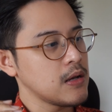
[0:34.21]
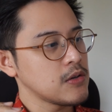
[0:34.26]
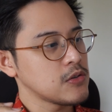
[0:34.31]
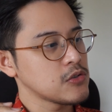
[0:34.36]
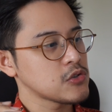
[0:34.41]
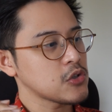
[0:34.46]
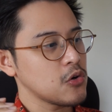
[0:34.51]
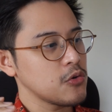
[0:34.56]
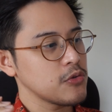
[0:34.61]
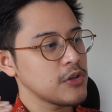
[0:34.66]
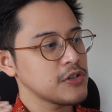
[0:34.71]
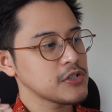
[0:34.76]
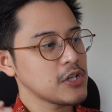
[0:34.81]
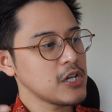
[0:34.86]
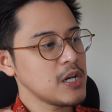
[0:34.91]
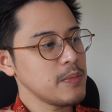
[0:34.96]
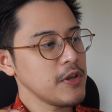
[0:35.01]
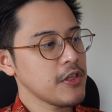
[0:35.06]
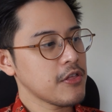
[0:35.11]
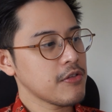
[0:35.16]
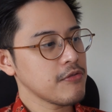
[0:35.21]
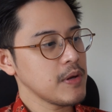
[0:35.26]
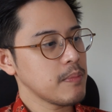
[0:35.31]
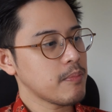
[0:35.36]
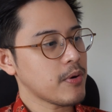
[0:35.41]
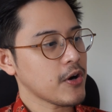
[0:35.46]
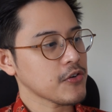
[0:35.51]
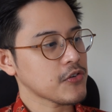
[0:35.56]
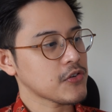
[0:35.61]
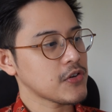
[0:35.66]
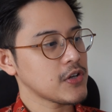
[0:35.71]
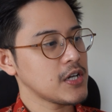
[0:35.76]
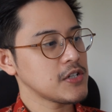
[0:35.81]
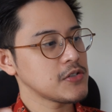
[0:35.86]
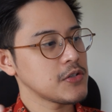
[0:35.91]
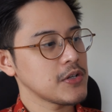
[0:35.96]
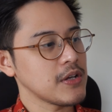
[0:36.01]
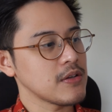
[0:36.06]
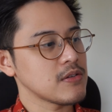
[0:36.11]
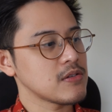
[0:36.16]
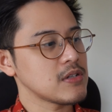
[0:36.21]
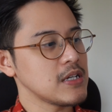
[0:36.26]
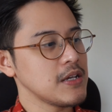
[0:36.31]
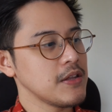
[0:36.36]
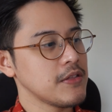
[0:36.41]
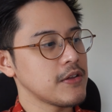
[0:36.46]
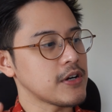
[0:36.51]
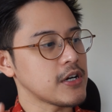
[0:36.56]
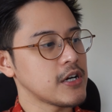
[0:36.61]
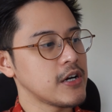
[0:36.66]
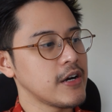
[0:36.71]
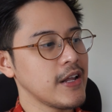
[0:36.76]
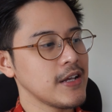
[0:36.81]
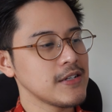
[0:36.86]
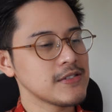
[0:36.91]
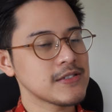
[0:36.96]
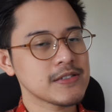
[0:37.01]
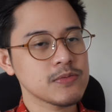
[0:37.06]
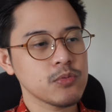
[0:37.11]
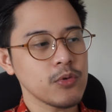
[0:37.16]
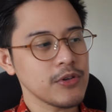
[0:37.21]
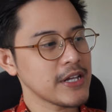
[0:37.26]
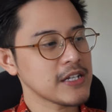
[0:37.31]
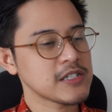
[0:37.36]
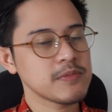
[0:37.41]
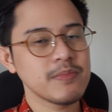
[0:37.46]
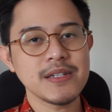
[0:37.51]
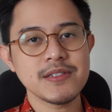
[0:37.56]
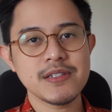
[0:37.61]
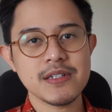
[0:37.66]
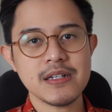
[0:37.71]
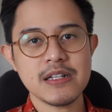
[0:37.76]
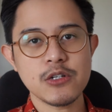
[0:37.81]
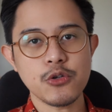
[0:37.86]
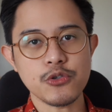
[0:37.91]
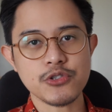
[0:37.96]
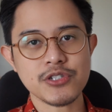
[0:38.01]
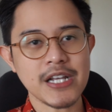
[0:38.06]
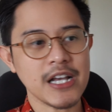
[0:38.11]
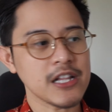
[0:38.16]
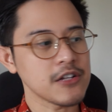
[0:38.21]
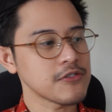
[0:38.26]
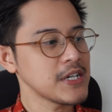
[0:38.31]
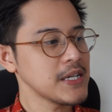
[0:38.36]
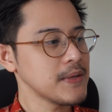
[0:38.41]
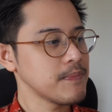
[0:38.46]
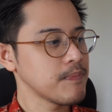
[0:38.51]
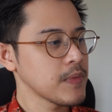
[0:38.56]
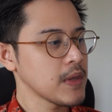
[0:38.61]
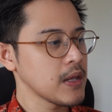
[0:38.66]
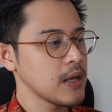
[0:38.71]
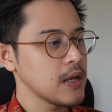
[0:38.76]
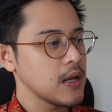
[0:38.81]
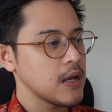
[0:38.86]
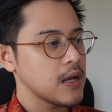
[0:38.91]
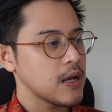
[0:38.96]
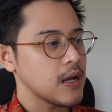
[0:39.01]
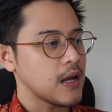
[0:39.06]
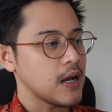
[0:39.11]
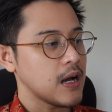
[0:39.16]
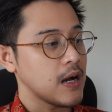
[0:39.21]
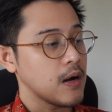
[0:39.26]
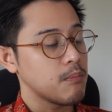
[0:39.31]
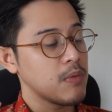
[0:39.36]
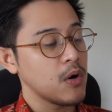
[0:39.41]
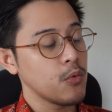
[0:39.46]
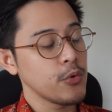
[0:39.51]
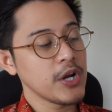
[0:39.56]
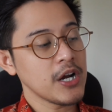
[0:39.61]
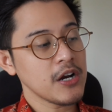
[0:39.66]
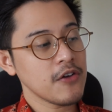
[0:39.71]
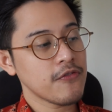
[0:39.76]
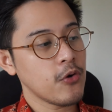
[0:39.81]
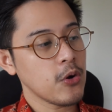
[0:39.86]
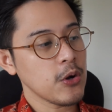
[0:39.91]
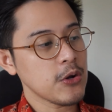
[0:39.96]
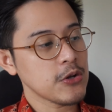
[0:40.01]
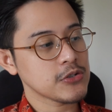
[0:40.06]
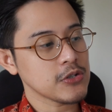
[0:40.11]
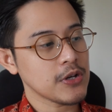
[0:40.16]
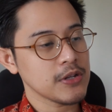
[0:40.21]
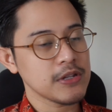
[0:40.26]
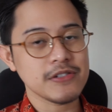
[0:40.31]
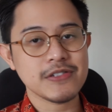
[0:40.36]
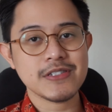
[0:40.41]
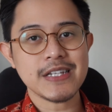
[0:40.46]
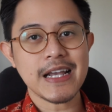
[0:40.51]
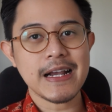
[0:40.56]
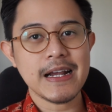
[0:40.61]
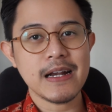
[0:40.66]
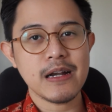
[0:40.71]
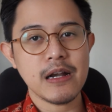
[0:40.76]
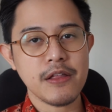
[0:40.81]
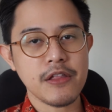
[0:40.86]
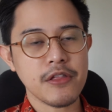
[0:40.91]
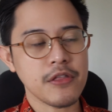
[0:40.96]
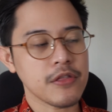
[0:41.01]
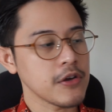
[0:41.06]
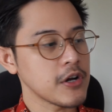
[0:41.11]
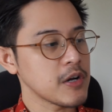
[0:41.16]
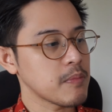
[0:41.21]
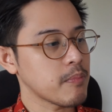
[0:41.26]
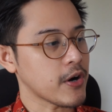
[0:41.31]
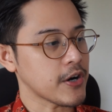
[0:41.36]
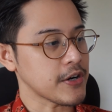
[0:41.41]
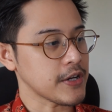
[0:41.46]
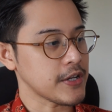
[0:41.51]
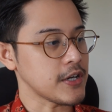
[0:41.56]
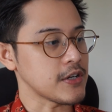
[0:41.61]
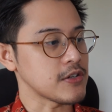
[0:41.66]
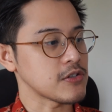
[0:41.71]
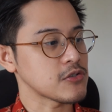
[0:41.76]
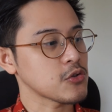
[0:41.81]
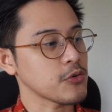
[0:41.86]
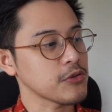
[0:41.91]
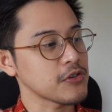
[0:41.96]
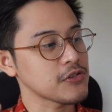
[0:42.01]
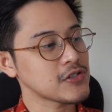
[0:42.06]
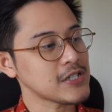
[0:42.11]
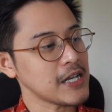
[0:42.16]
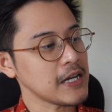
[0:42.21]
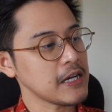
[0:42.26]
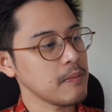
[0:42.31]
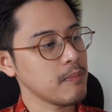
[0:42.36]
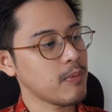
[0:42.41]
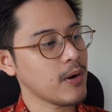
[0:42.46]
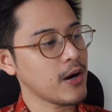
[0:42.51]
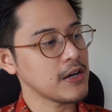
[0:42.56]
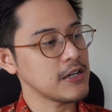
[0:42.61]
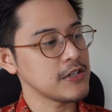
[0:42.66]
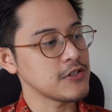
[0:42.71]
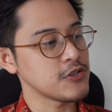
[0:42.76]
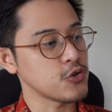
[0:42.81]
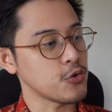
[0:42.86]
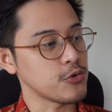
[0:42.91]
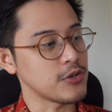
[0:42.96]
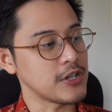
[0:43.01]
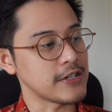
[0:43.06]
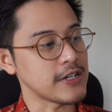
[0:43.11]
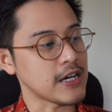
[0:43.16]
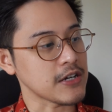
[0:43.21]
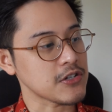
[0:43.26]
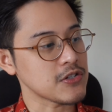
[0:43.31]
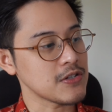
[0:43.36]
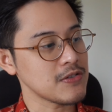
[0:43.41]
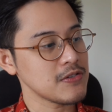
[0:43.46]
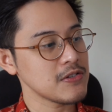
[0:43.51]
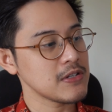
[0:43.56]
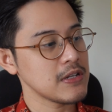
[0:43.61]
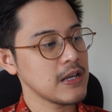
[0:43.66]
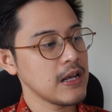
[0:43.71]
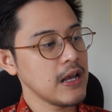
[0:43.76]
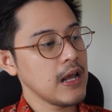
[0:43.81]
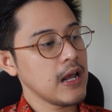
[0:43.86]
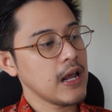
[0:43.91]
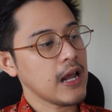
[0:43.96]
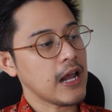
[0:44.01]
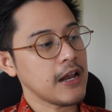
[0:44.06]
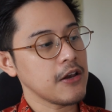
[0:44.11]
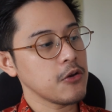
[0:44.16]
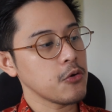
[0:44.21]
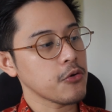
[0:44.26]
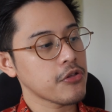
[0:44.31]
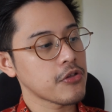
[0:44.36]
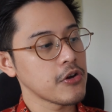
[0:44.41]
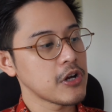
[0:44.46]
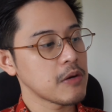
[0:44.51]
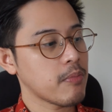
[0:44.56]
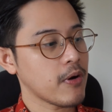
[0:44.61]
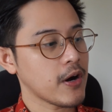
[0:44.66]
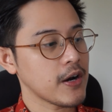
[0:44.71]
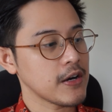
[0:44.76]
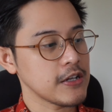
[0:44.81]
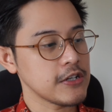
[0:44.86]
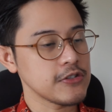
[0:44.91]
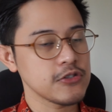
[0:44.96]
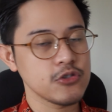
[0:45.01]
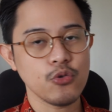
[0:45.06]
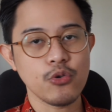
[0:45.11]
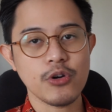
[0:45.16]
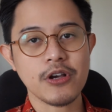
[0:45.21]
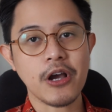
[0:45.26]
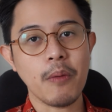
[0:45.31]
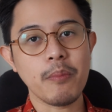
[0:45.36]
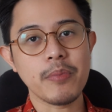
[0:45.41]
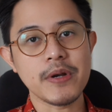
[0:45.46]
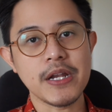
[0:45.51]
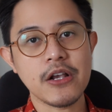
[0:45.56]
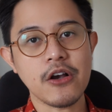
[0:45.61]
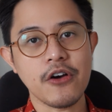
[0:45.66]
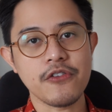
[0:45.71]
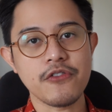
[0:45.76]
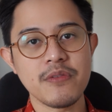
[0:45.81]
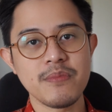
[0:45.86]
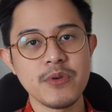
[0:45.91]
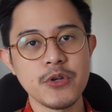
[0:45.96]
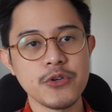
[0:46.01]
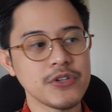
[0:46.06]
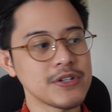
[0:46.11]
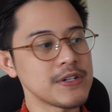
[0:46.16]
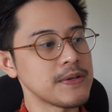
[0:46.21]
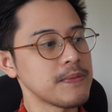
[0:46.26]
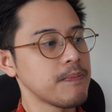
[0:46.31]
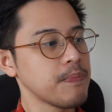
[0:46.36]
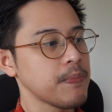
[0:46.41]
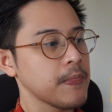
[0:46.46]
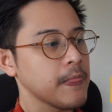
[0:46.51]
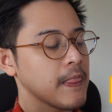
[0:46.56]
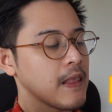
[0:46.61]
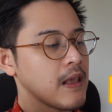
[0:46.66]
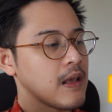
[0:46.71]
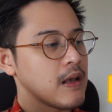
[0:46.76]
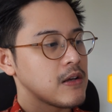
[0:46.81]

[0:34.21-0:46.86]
So there's going to be three parts here, as you can see. The earnings, well, that's basically your salary. But we're going to focus on the second and the third part here. So the second part is your deductions, and your third part is your company contribution.